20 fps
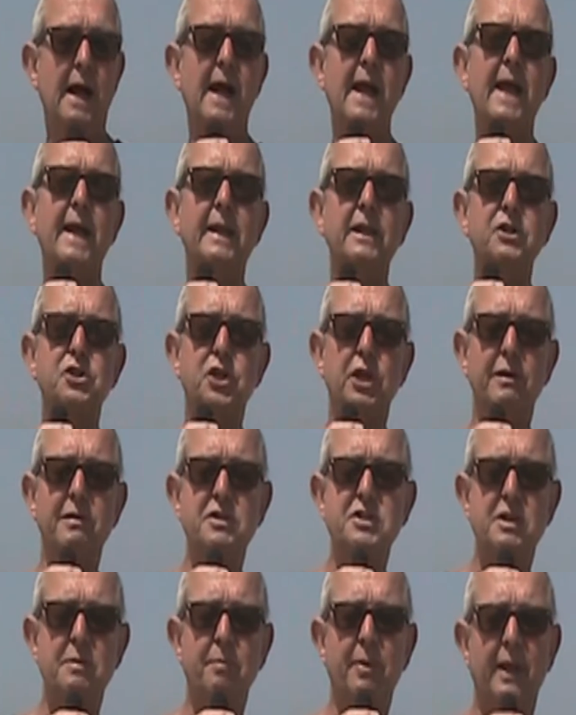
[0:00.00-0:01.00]
I had
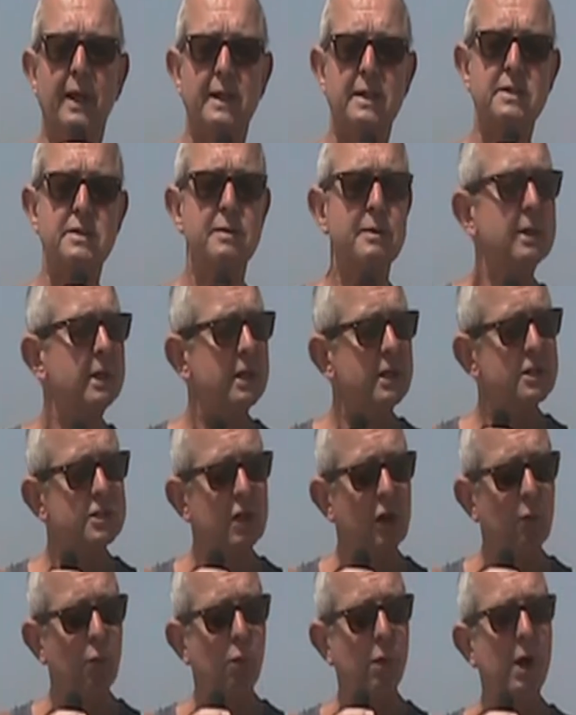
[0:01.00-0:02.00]
insurance in place,
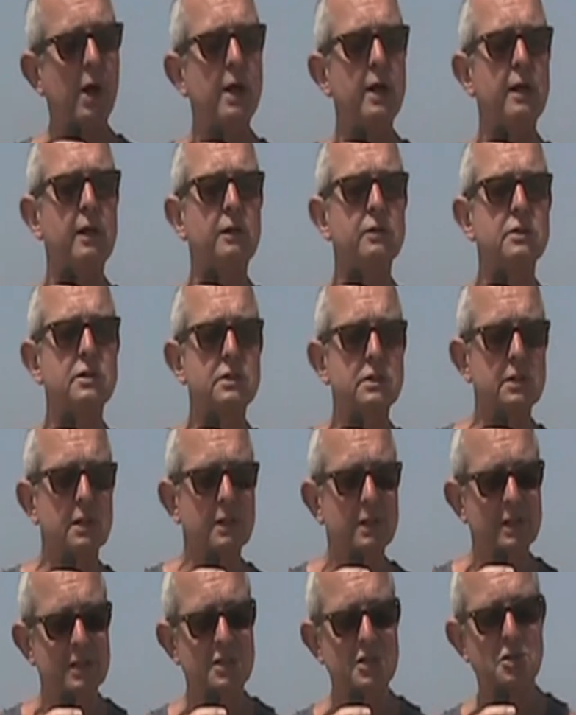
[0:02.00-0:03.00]
so
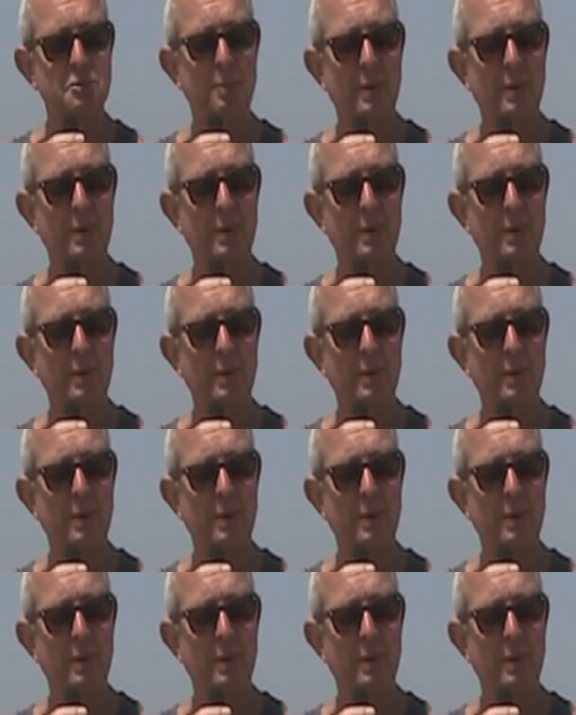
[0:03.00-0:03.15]
whilst this has